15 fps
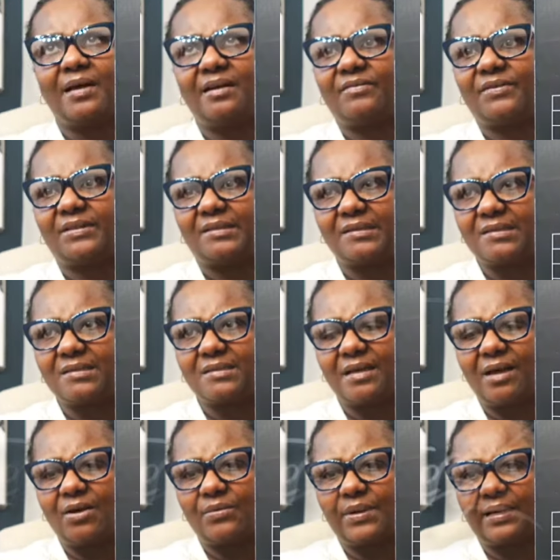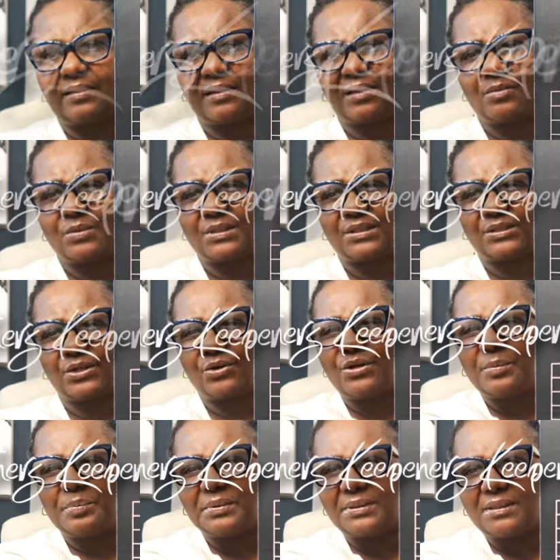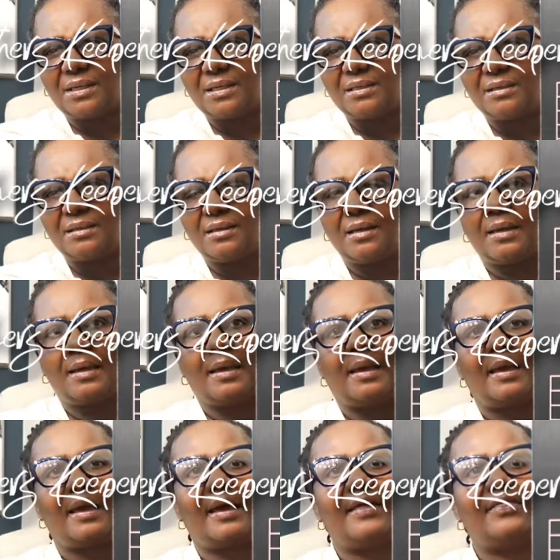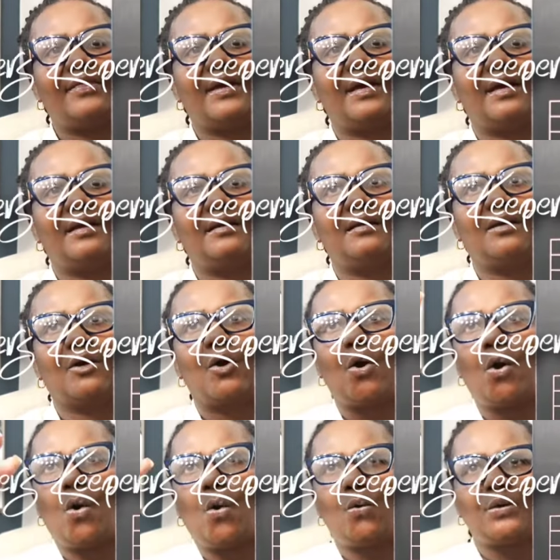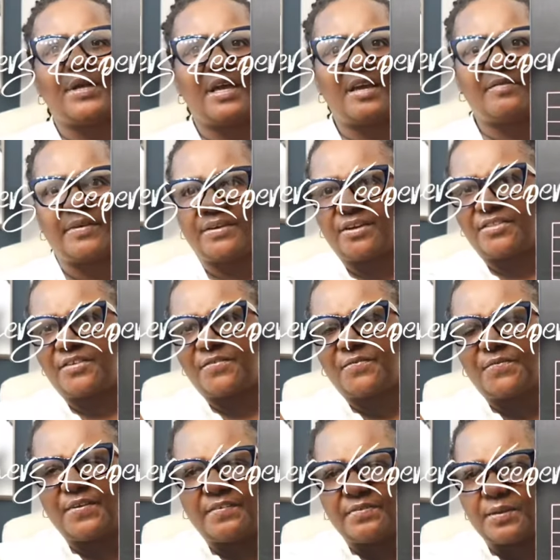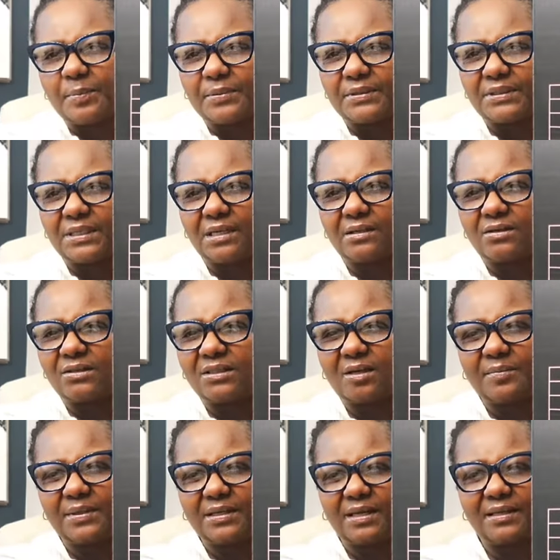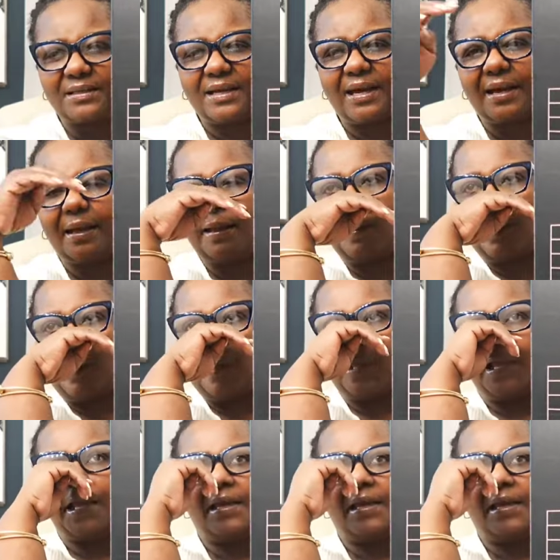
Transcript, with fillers: your feet, you also must wash each other's feet. The Lord is telling us to watch over each